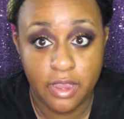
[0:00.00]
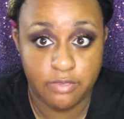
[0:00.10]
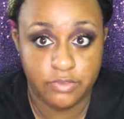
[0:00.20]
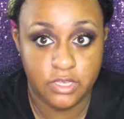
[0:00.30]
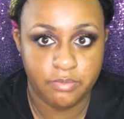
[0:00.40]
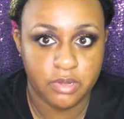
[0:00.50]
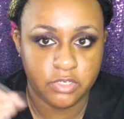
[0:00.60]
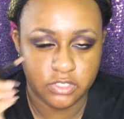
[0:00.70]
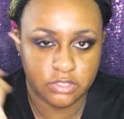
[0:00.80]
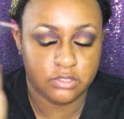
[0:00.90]
heavy, but I'm
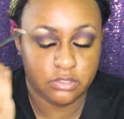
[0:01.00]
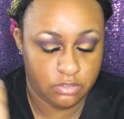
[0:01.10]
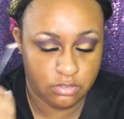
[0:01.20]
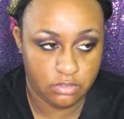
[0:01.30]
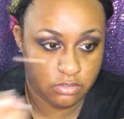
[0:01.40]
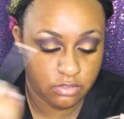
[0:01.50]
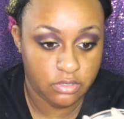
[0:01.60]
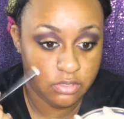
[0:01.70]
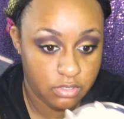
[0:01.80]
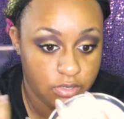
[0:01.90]
just
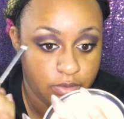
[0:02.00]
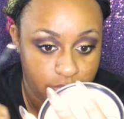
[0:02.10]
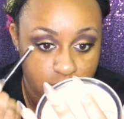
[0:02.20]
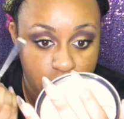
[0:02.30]
putting